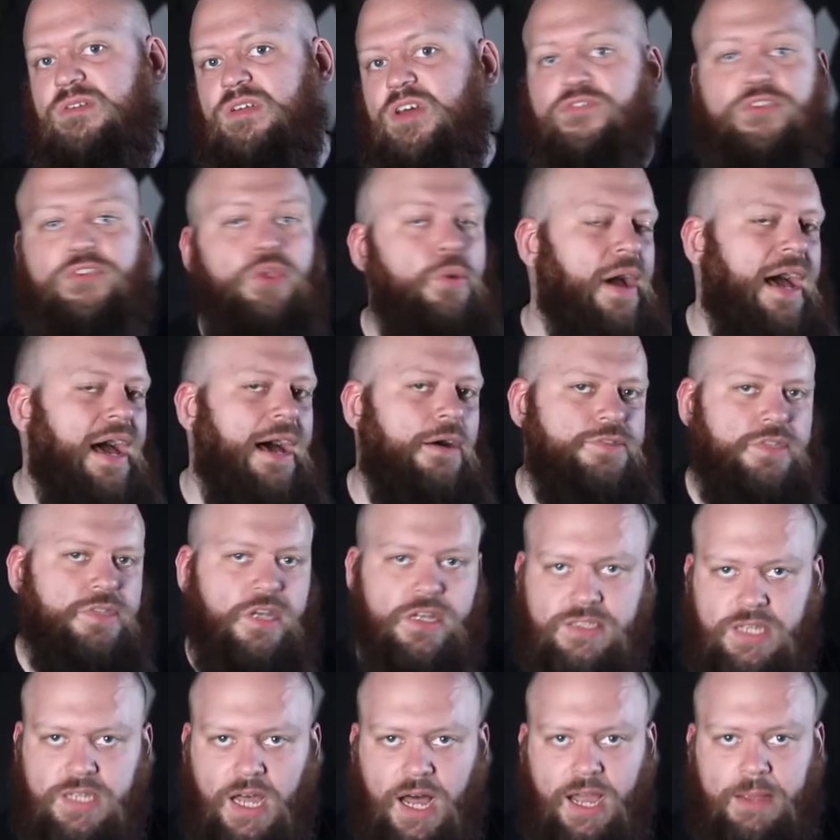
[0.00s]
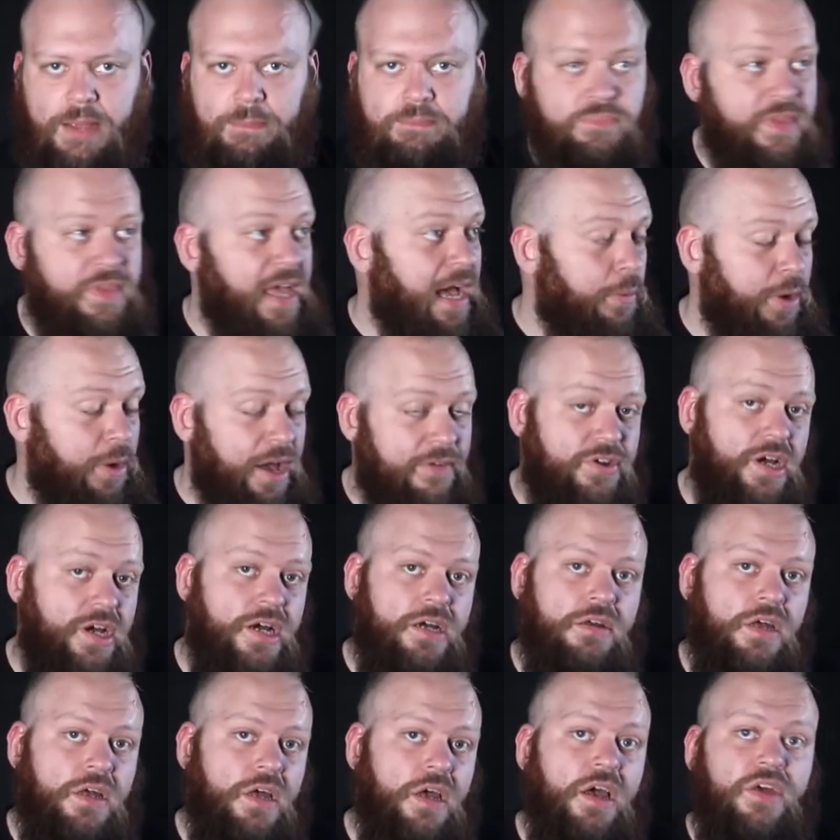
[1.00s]
a few hours at a time.
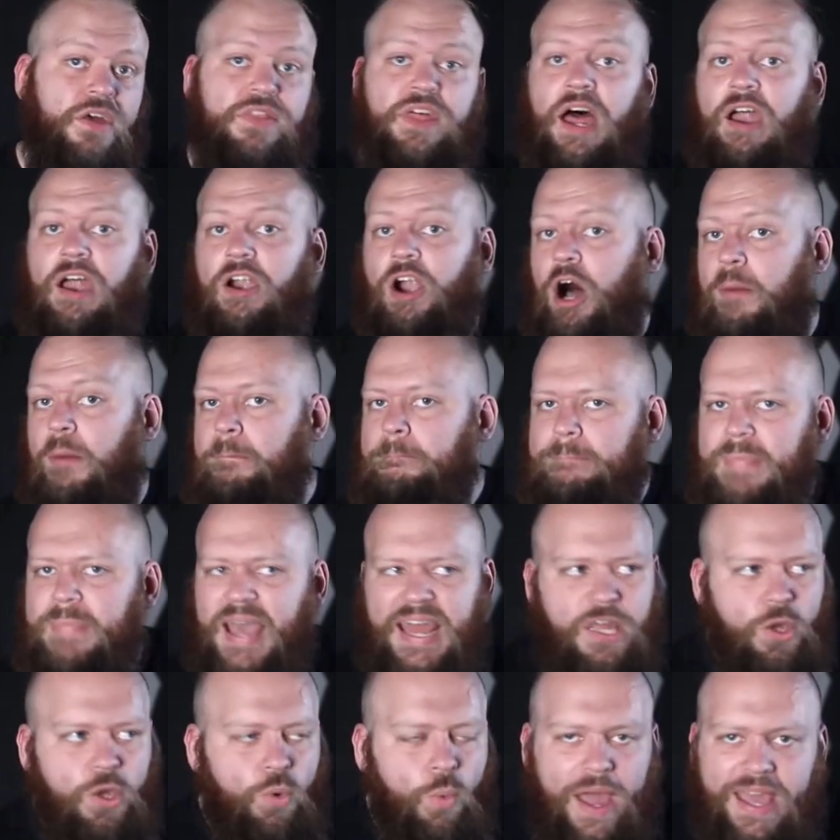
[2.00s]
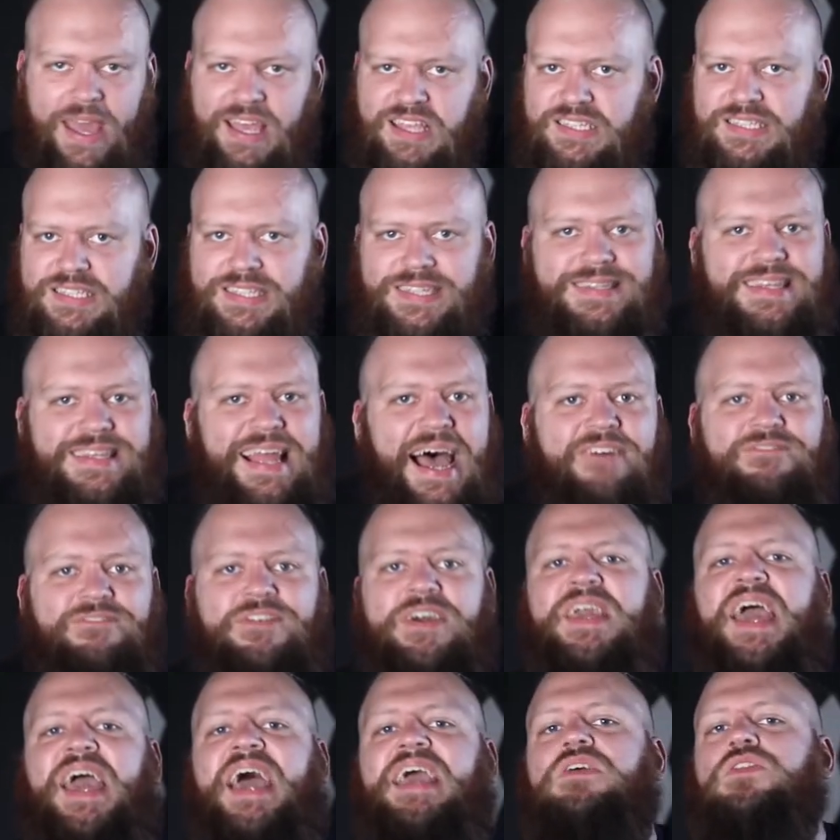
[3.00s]
However, there are many ways to
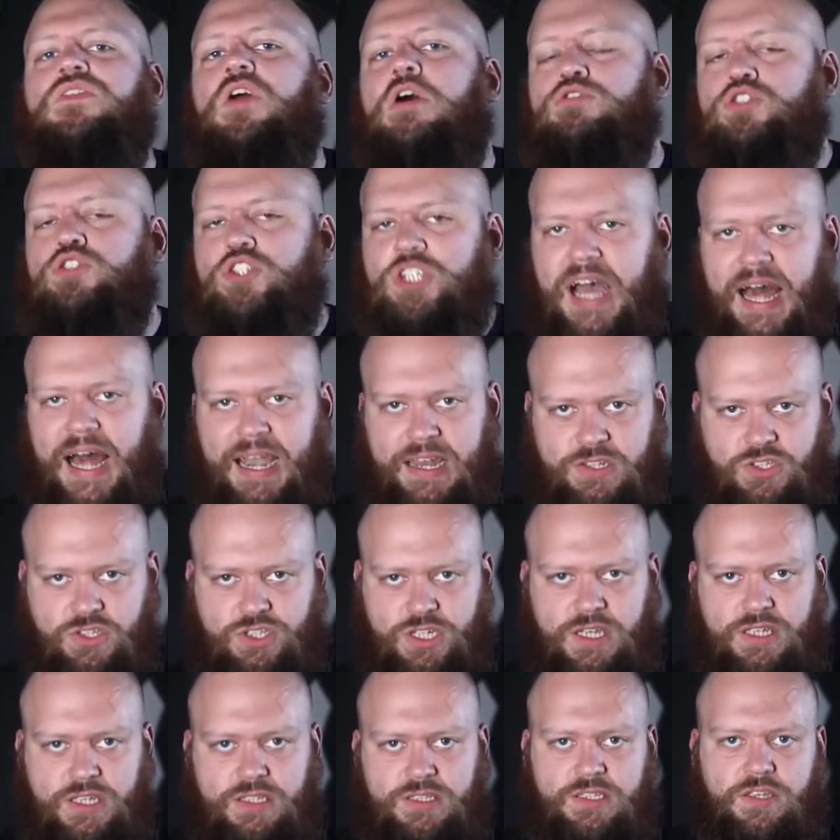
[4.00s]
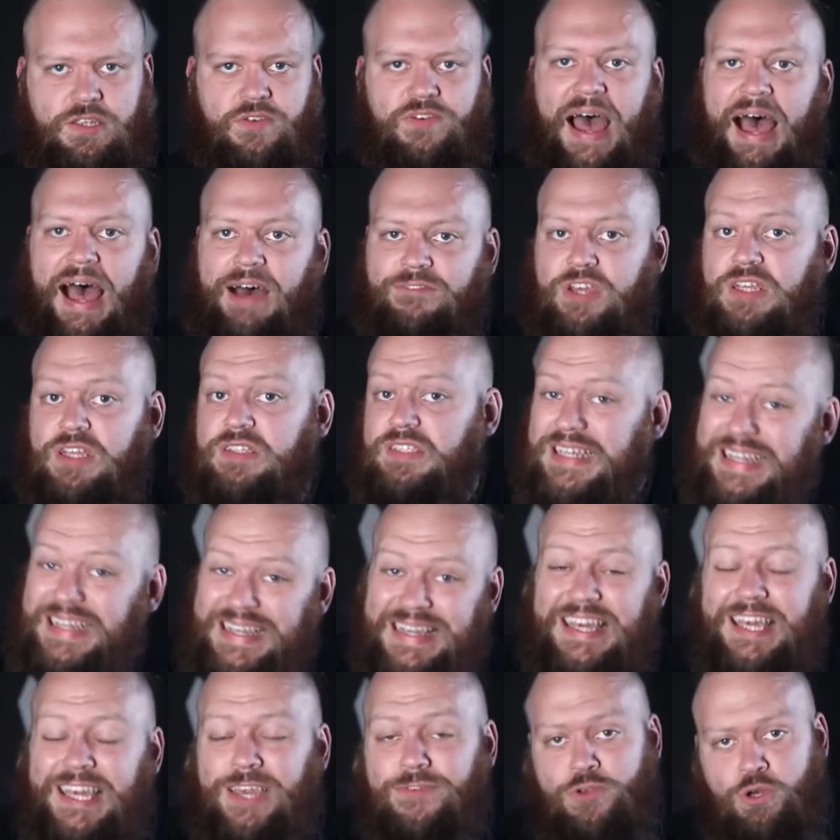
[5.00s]
navigate those challenges of having to
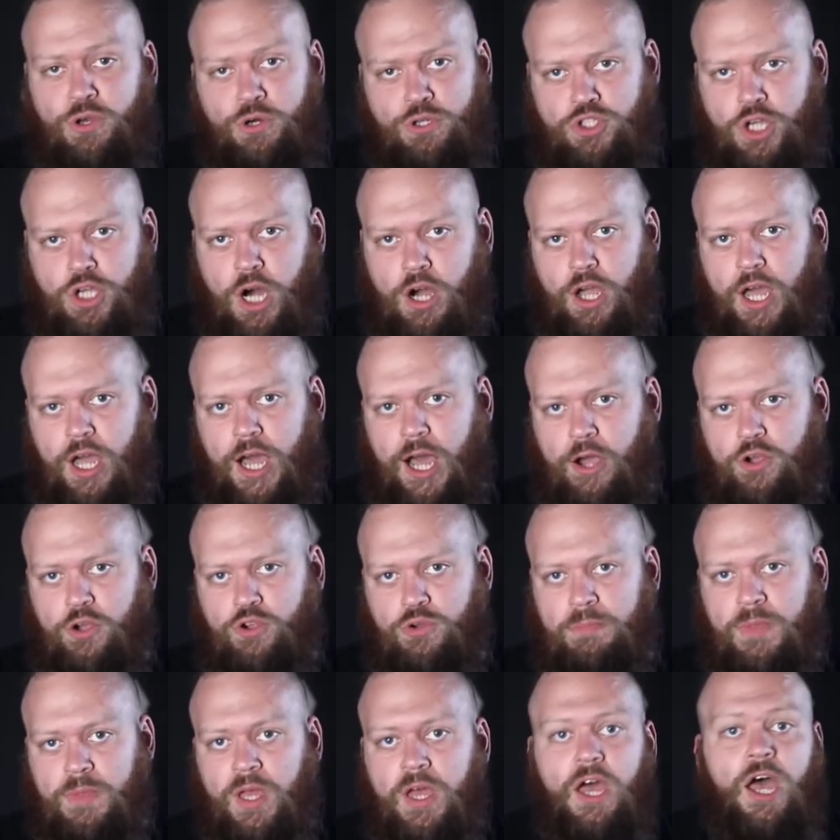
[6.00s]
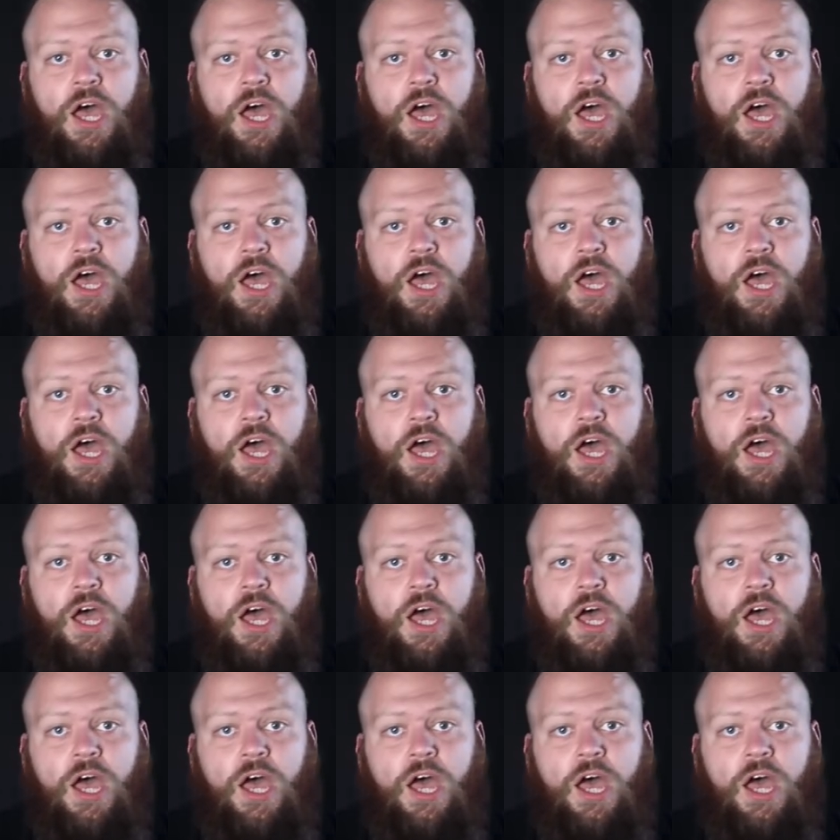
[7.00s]
leave your dog at home,